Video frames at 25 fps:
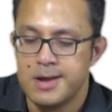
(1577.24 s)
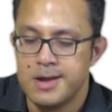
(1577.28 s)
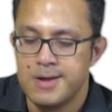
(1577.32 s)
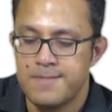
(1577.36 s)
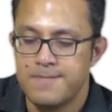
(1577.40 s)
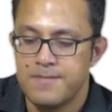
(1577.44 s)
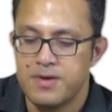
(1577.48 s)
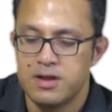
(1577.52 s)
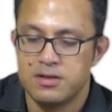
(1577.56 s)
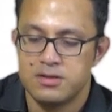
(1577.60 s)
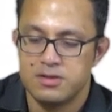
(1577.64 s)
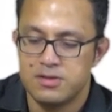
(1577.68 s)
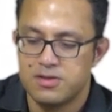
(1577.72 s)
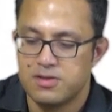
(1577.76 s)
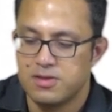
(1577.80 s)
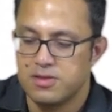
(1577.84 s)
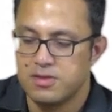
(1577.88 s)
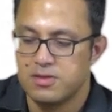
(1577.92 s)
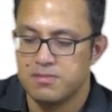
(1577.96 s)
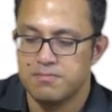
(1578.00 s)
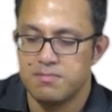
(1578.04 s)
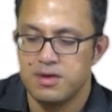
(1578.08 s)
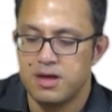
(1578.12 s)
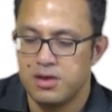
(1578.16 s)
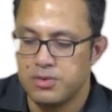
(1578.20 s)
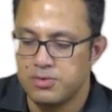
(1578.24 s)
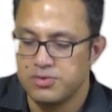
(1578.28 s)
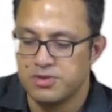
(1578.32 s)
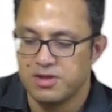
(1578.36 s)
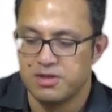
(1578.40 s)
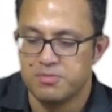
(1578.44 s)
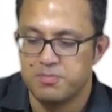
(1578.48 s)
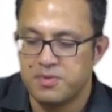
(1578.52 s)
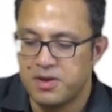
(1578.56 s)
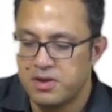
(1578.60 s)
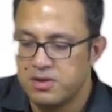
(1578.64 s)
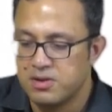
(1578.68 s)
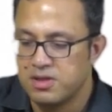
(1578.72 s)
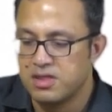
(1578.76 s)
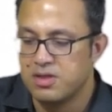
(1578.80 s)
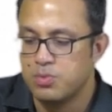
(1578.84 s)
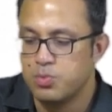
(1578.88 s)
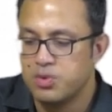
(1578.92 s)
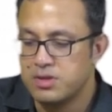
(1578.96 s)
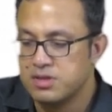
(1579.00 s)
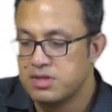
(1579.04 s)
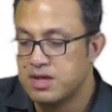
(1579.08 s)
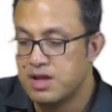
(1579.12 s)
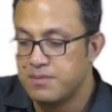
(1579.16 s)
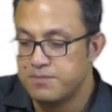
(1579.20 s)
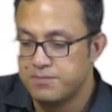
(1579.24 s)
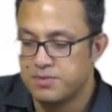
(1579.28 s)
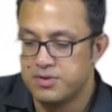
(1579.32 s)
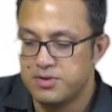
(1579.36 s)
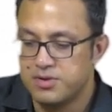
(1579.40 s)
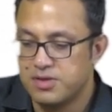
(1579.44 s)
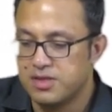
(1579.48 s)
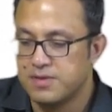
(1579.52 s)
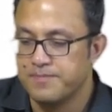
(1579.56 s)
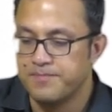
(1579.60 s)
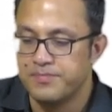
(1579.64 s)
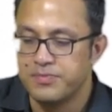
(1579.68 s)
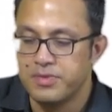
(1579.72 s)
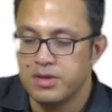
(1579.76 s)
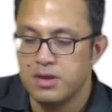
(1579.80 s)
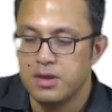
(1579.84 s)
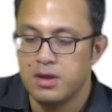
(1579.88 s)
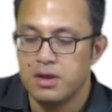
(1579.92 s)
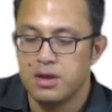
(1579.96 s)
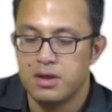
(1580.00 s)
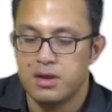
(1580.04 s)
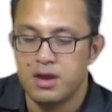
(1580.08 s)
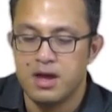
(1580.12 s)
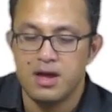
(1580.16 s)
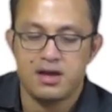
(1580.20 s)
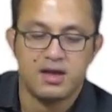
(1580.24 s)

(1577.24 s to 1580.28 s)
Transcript: And this is Marlow's experience with that person.